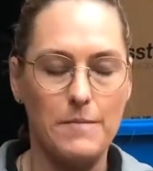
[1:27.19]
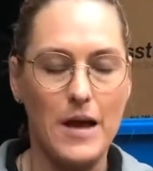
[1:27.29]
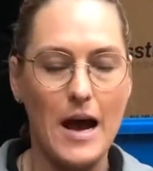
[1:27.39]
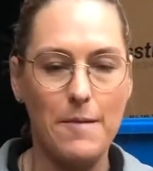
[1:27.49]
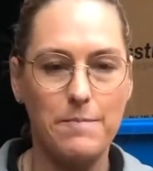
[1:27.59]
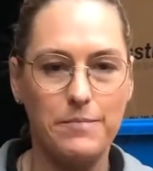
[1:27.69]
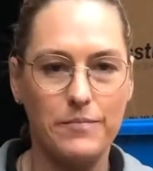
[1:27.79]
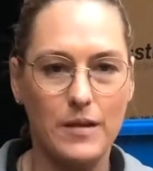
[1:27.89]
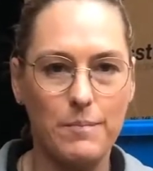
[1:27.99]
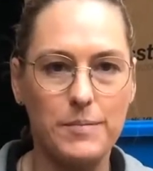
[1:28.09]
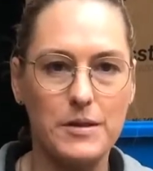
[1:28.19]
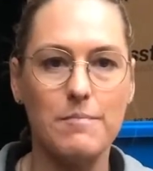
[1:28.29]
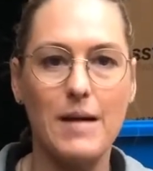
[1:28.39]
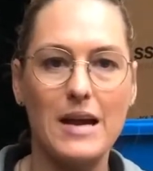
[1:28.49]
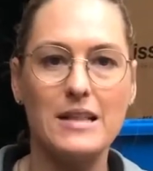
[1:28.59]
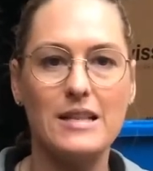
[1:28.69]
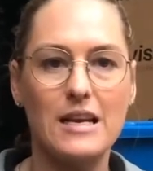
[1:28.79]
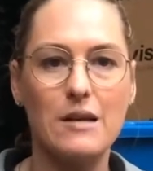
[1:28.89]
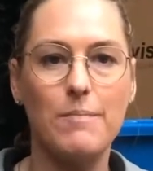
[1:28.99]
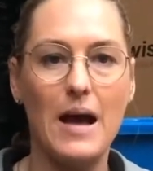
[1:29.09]
But the main
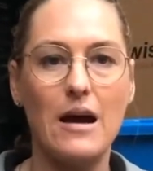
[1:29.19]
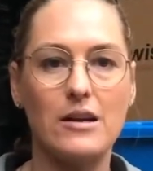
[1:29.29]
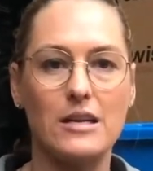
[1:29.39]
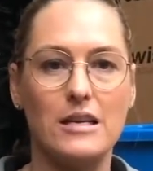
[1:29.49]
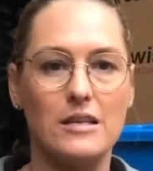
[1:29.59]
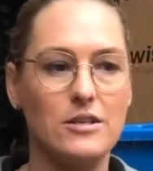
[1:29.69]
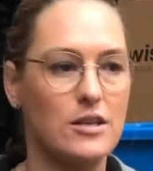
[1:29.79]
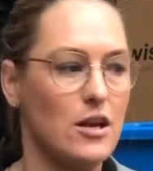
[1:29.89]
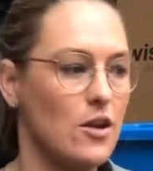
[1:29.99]
thing about it is